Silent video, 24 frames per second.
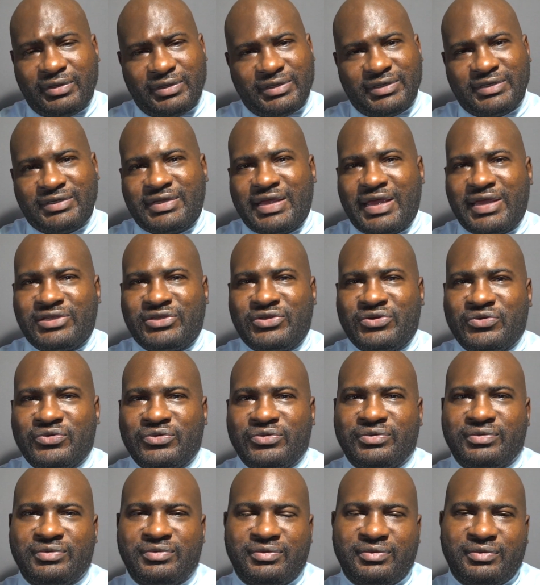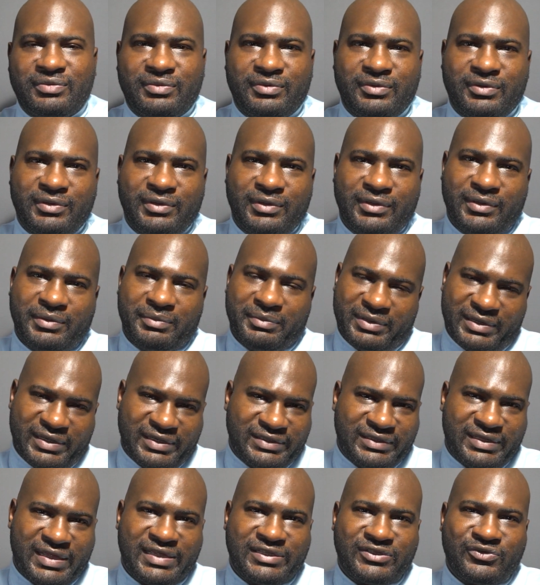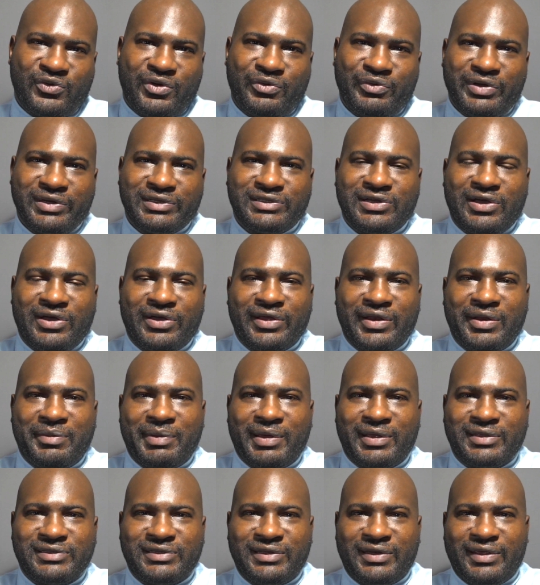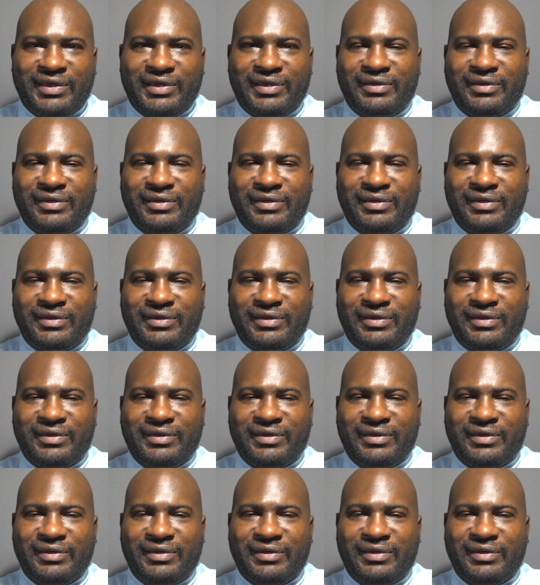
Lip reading: Stay tuned, because that's what we're talking about today.